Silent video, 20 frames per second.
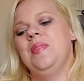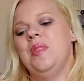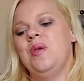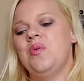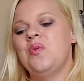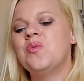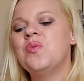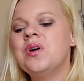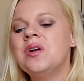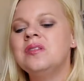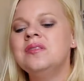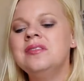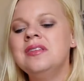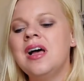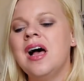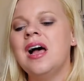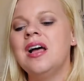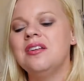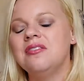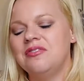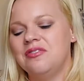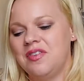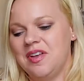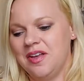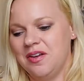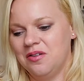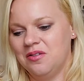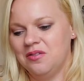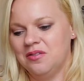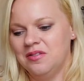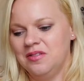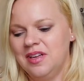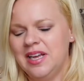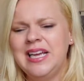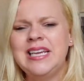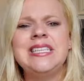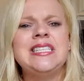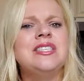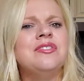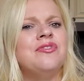will not fail.
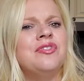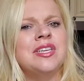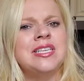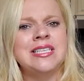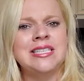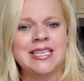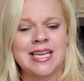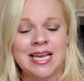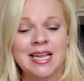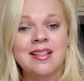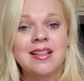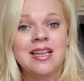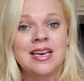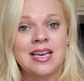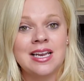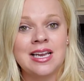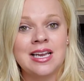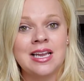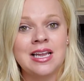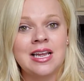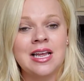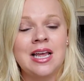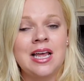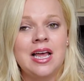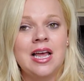His fidelity,